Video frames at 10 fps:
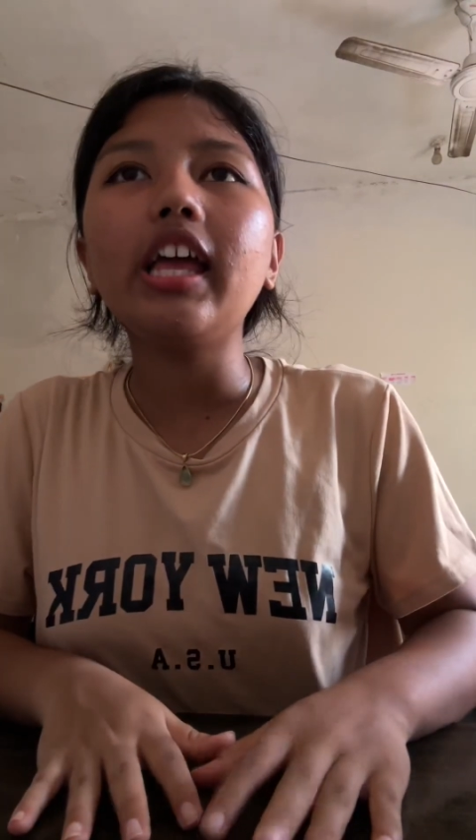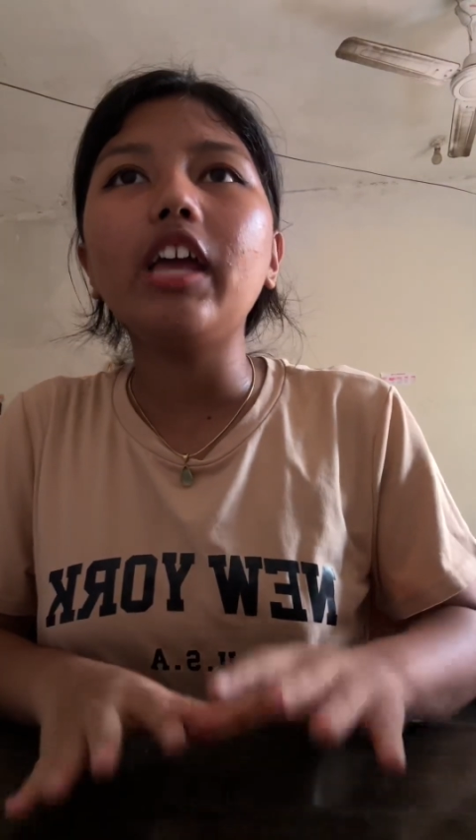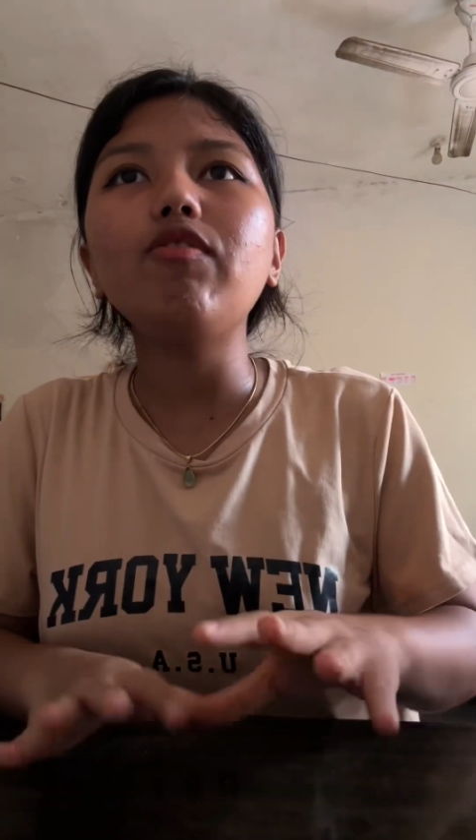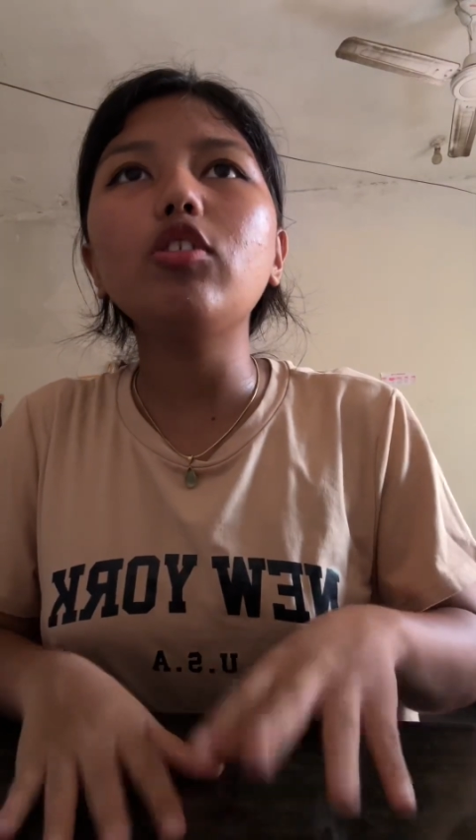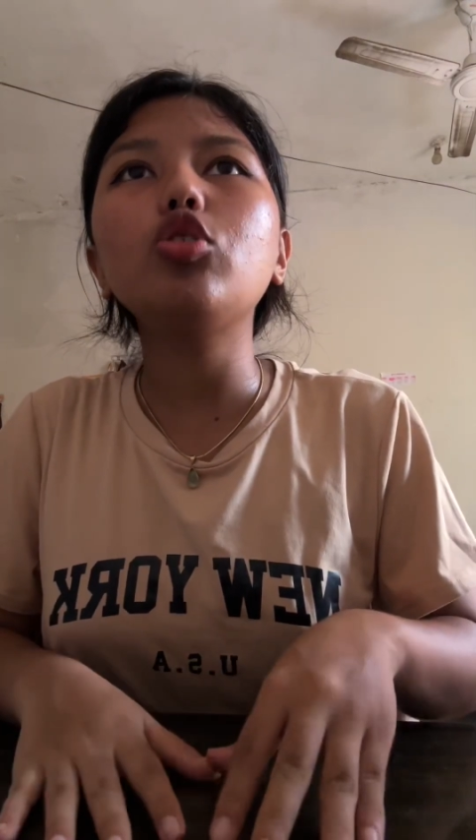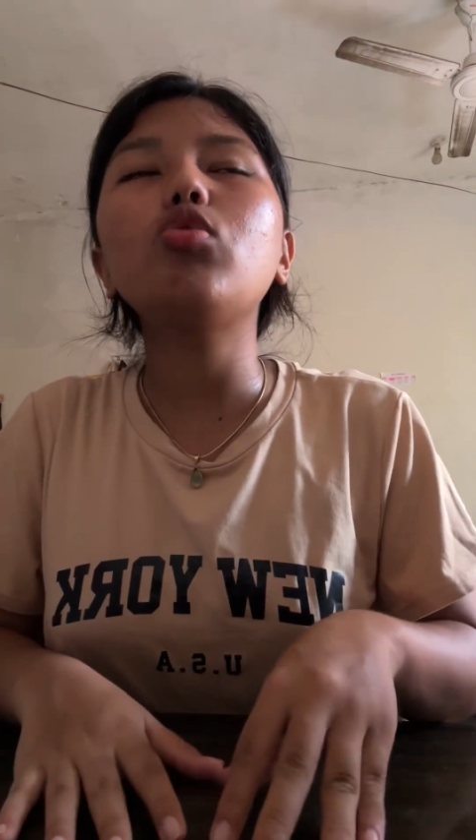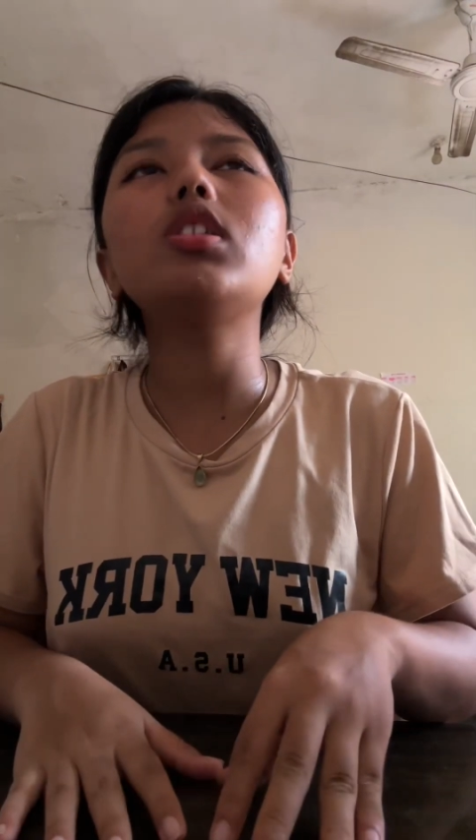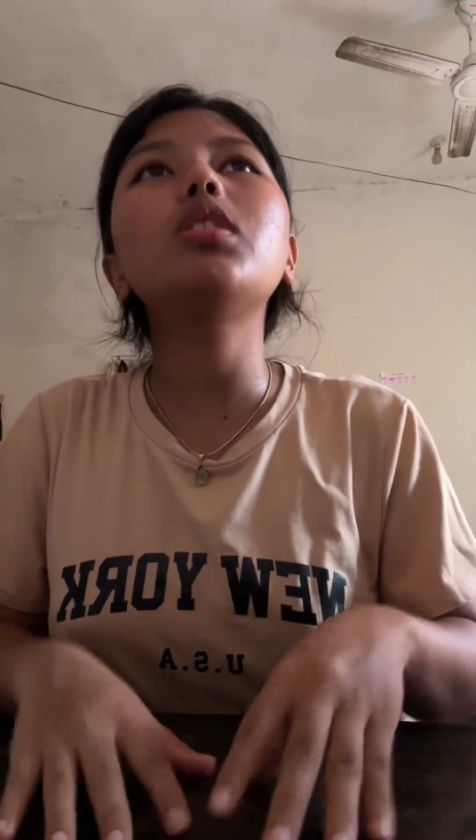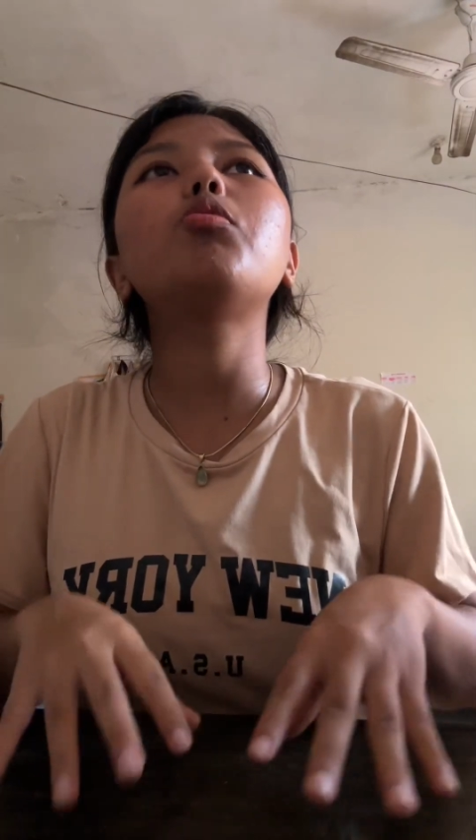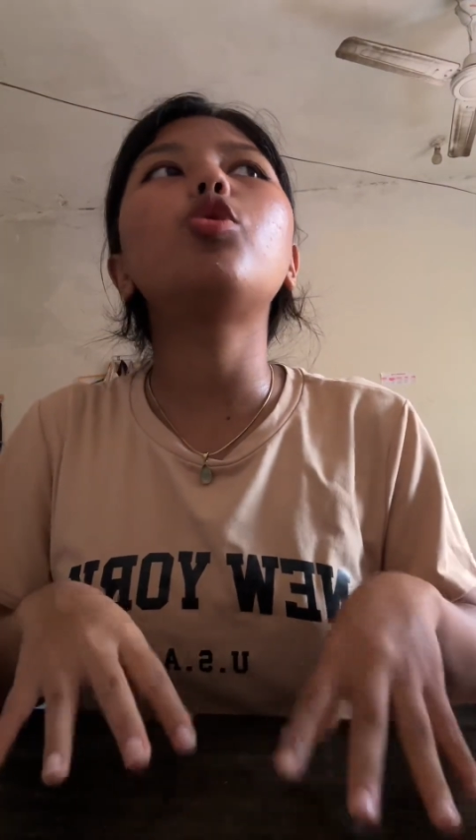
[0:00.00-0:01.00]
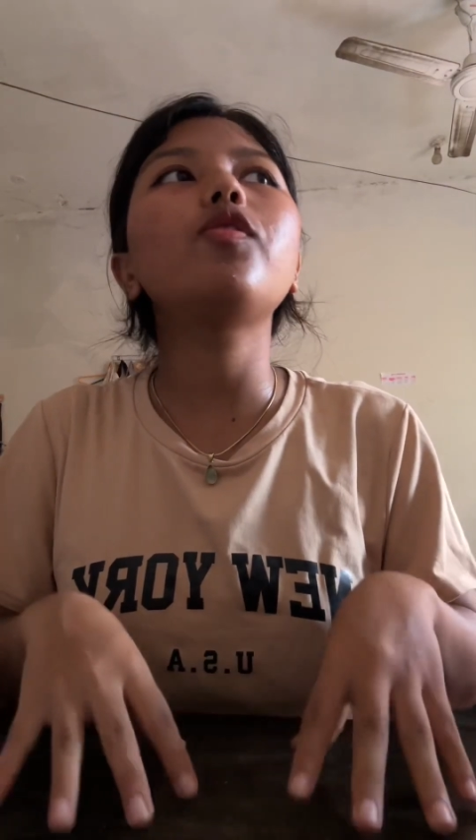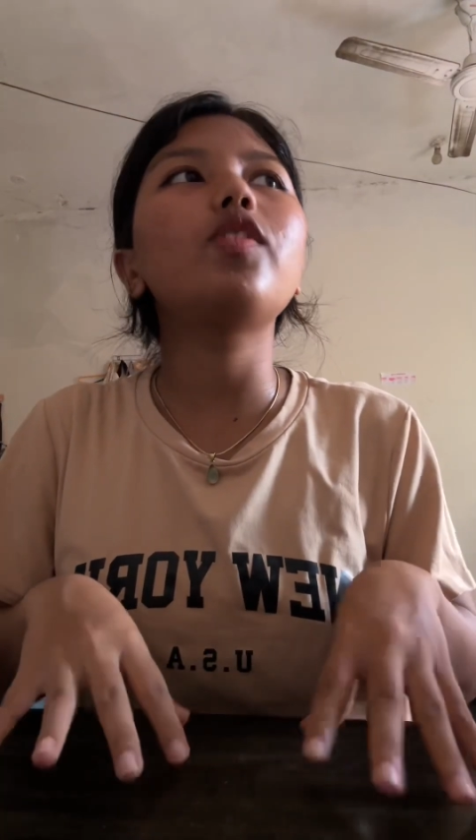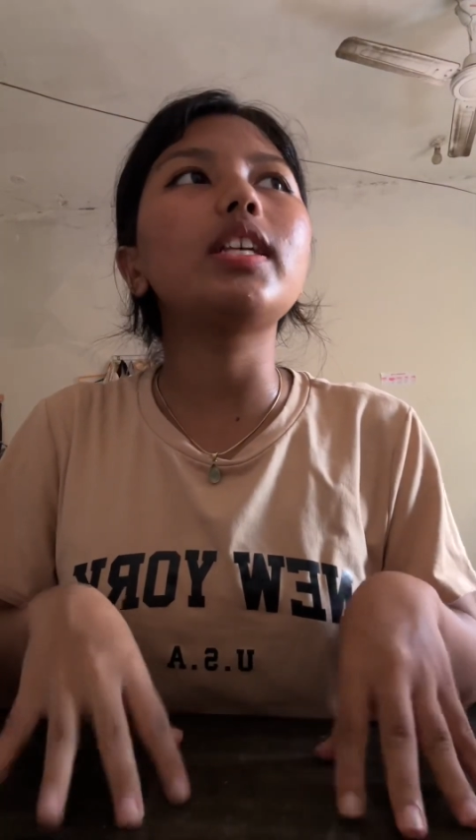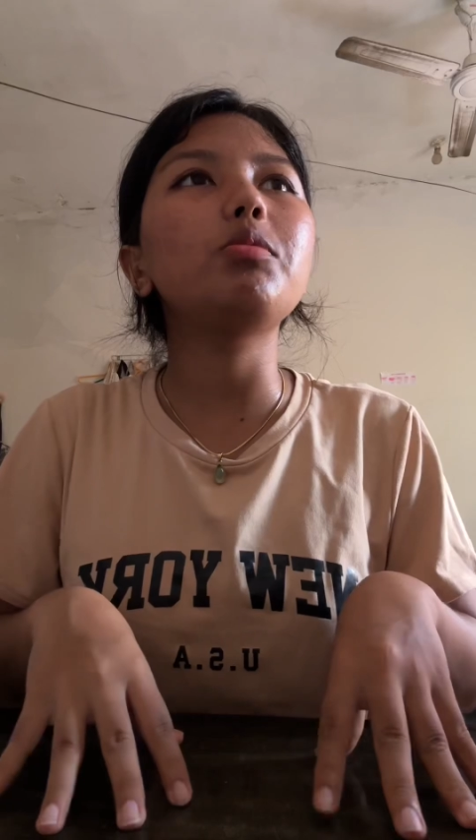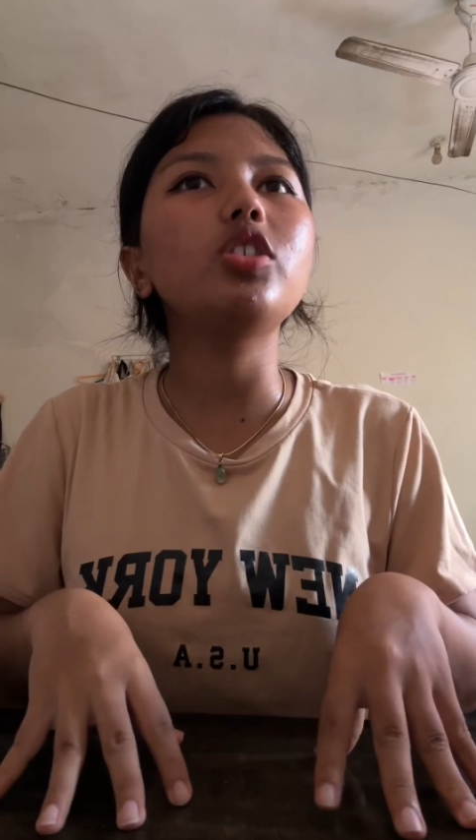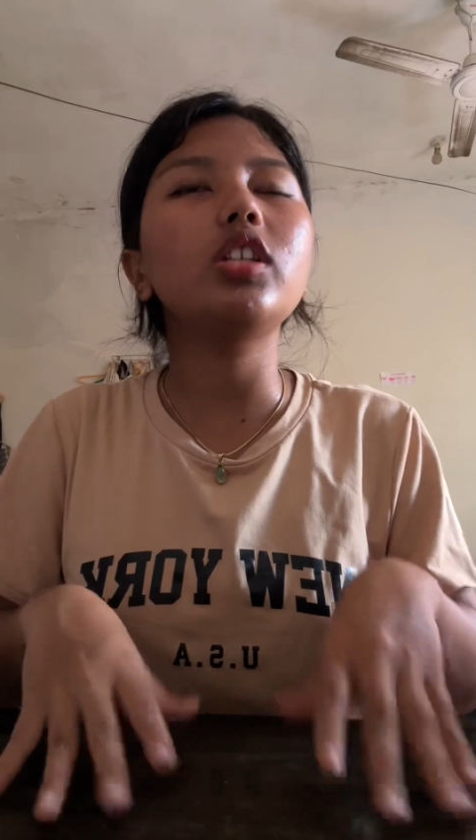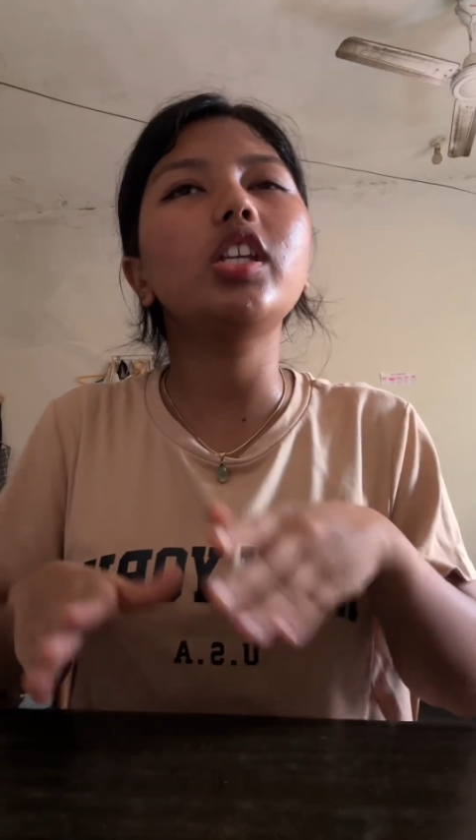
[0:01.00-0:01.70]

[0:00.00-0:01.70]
If you go towards the mode of transmission,